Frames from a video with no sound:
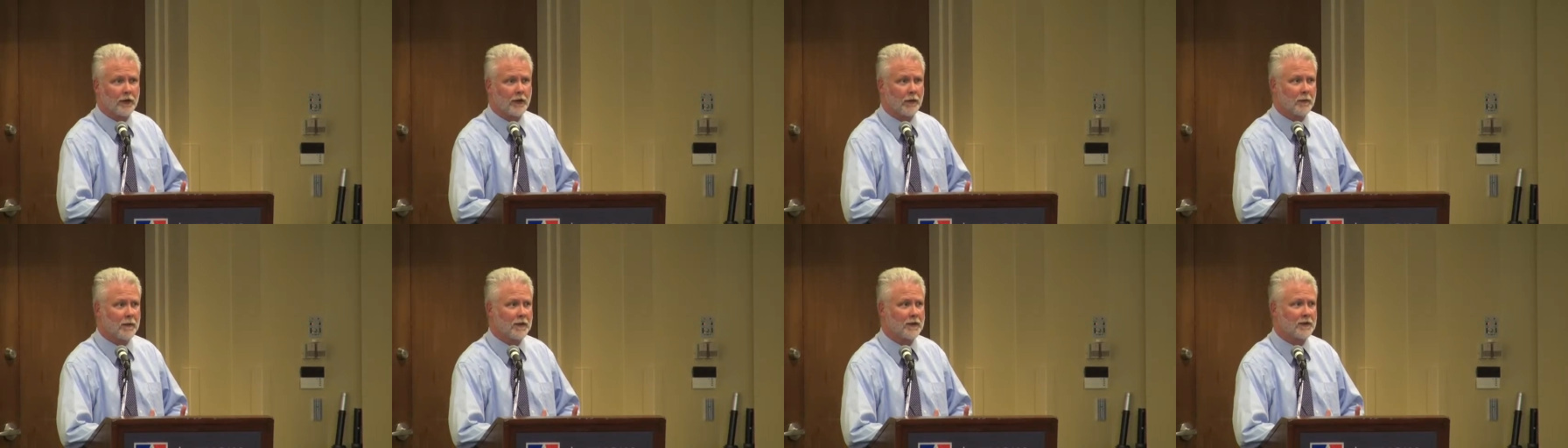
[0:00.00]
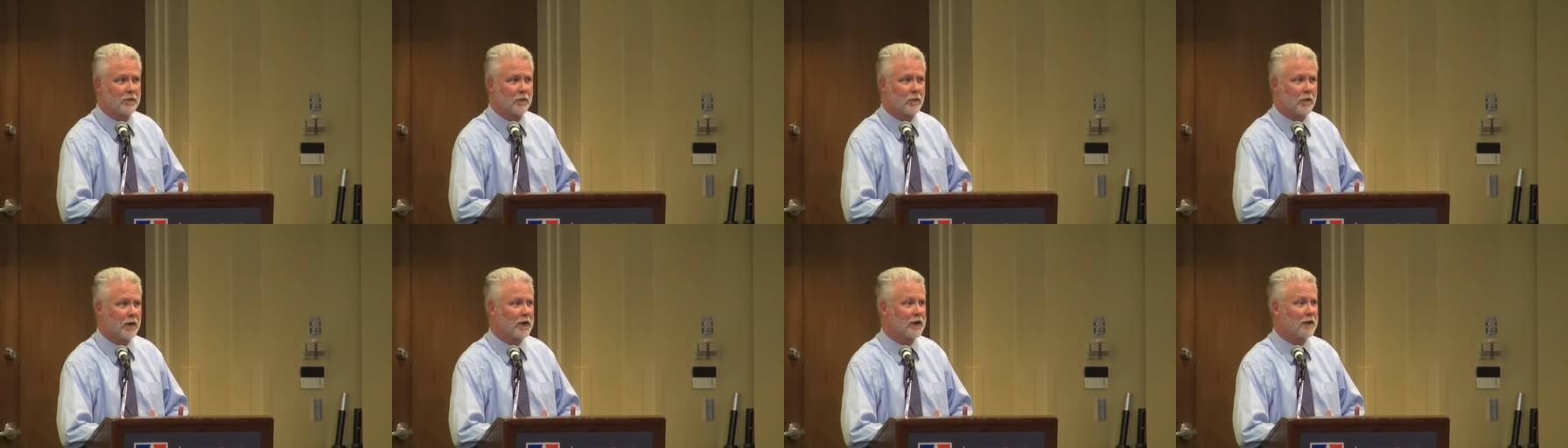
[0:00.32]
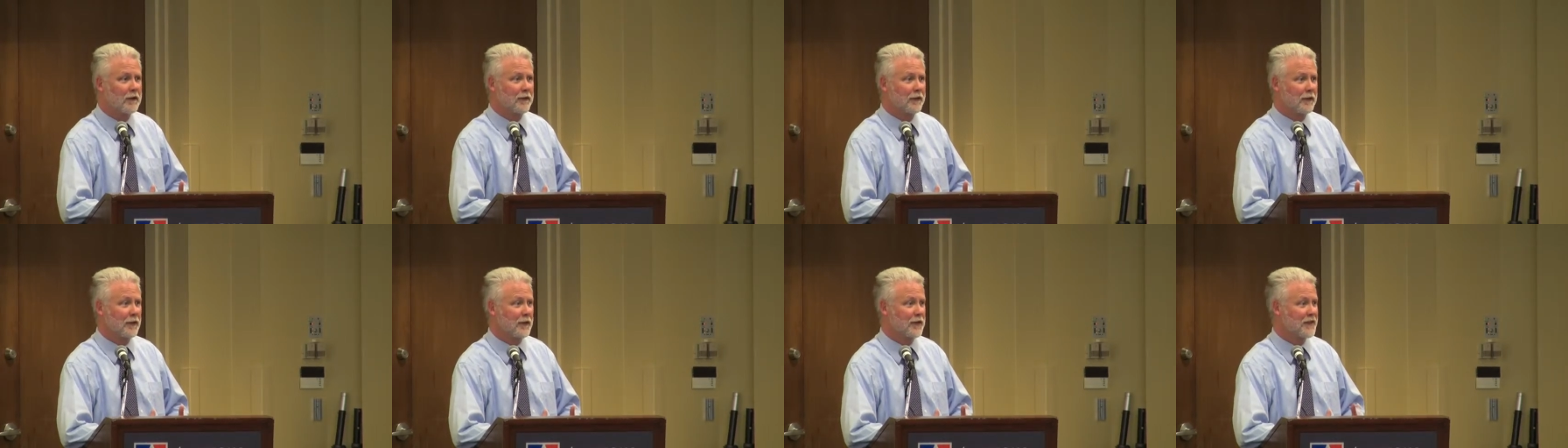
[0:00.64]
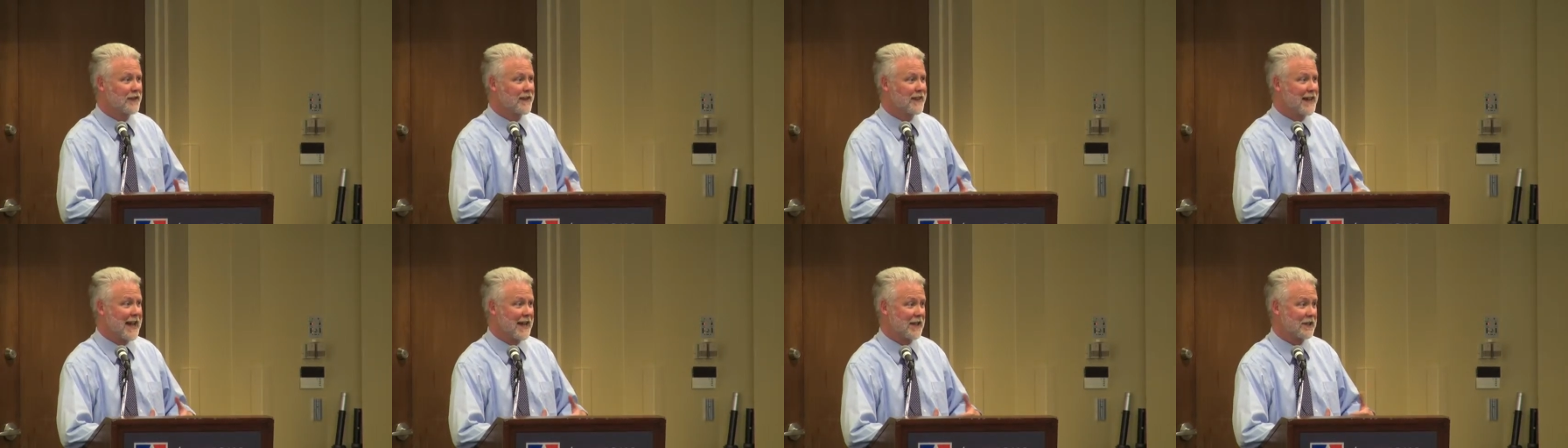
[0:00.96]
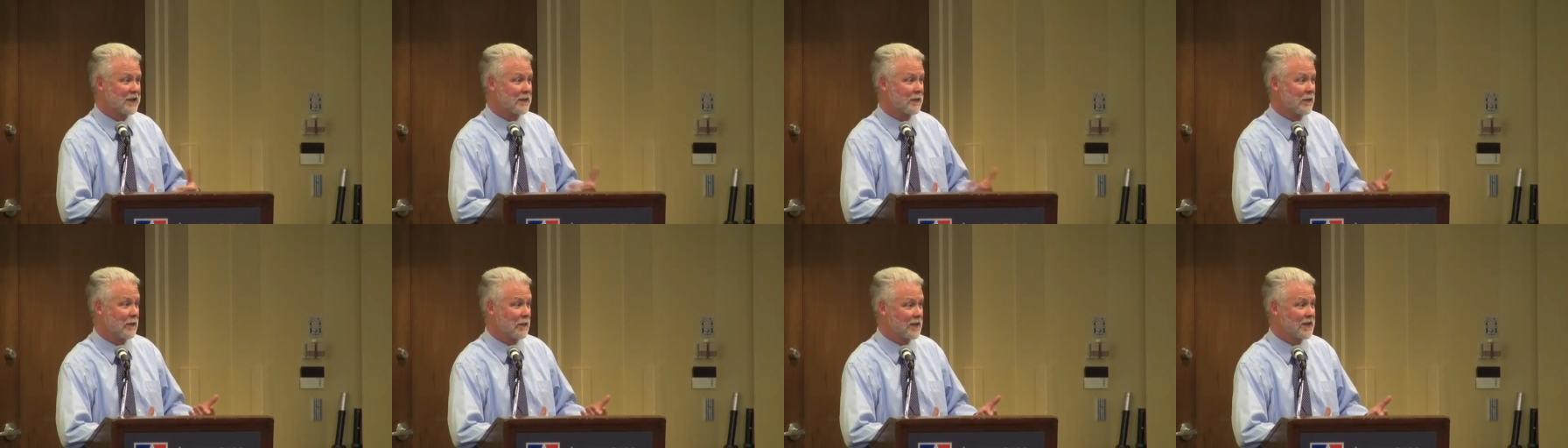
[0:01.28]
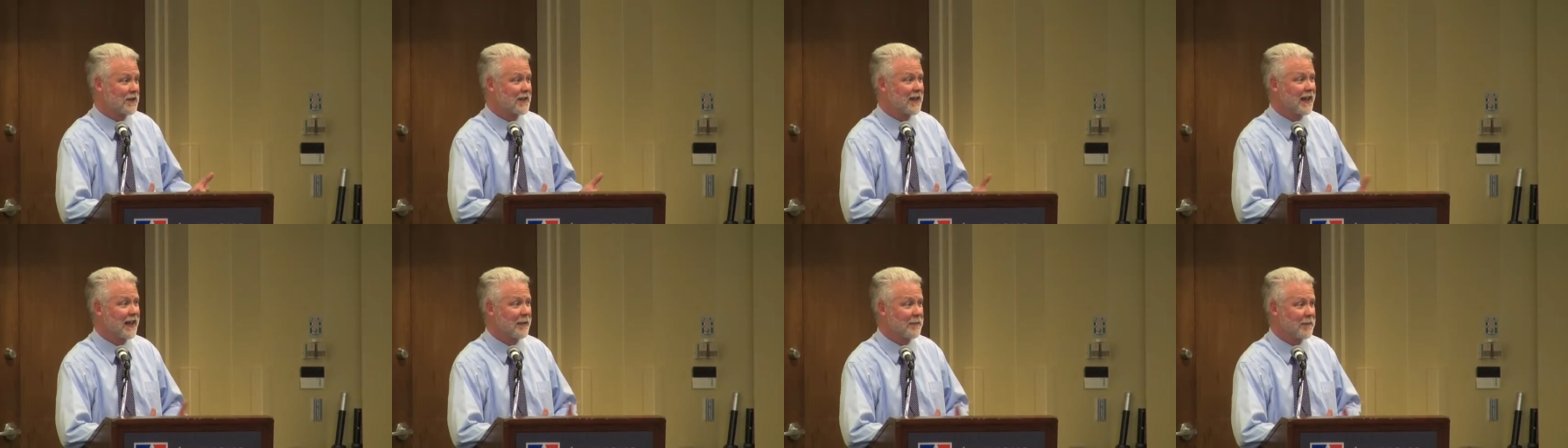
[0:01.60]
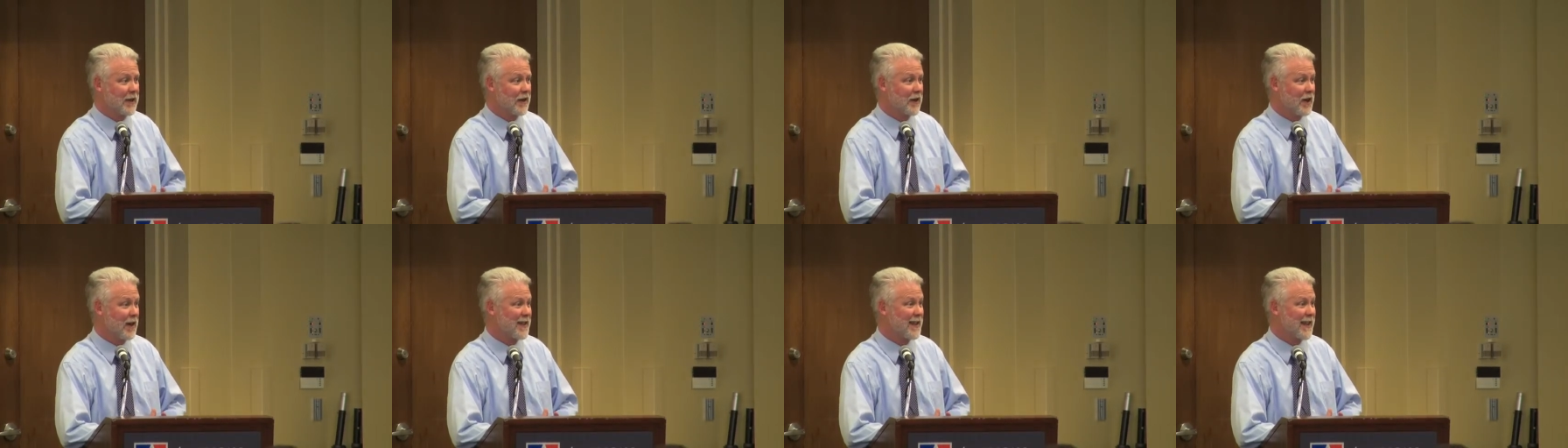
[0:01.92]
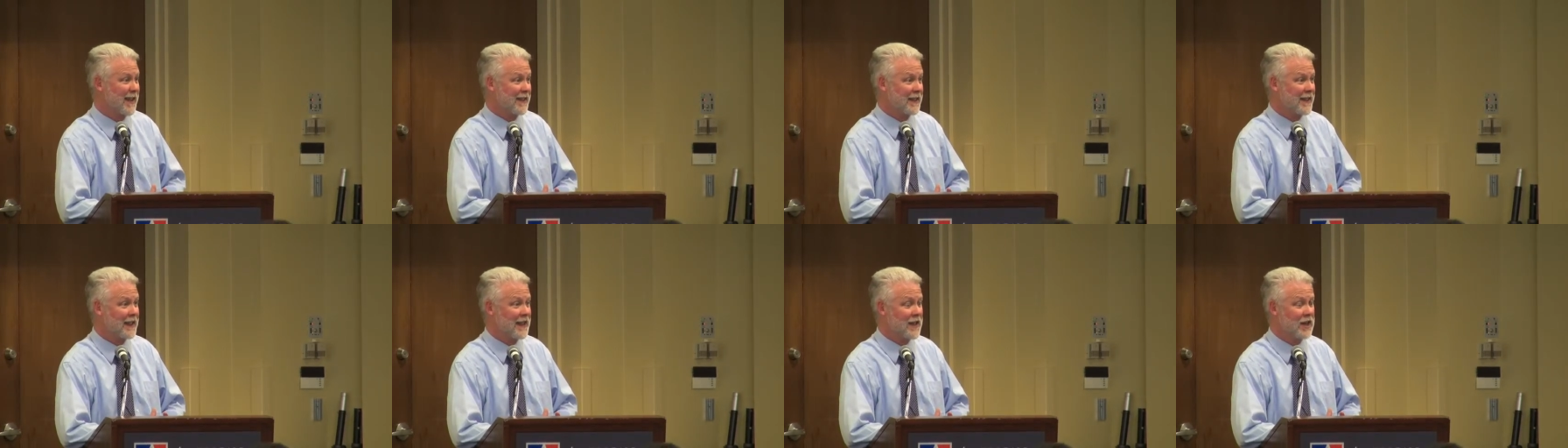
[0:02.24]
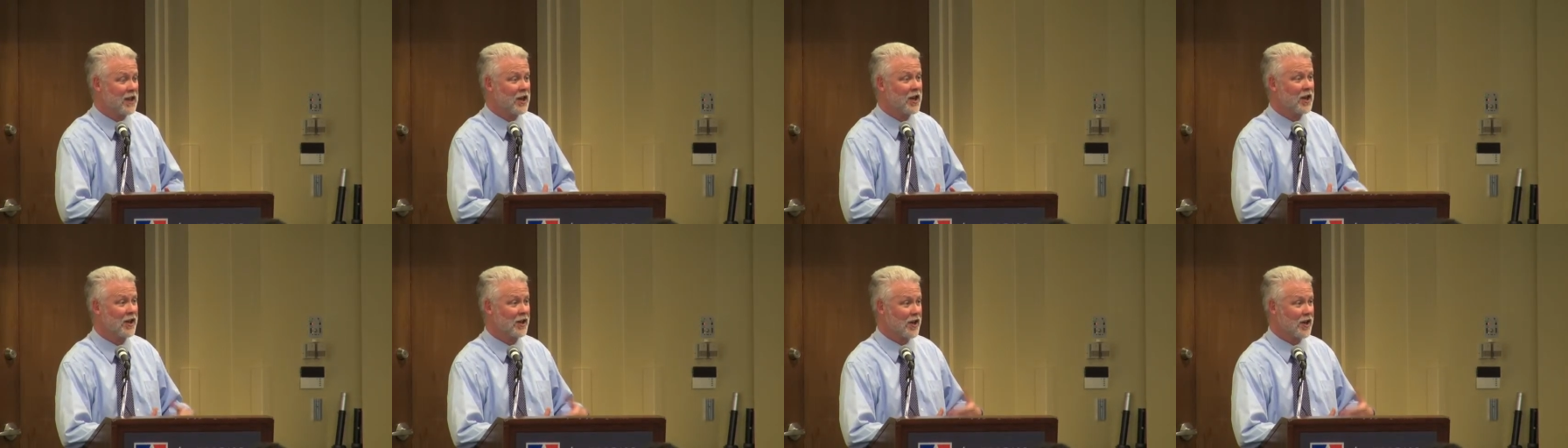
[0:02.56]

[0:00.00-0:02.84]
It was one of the first task force that I've been on that the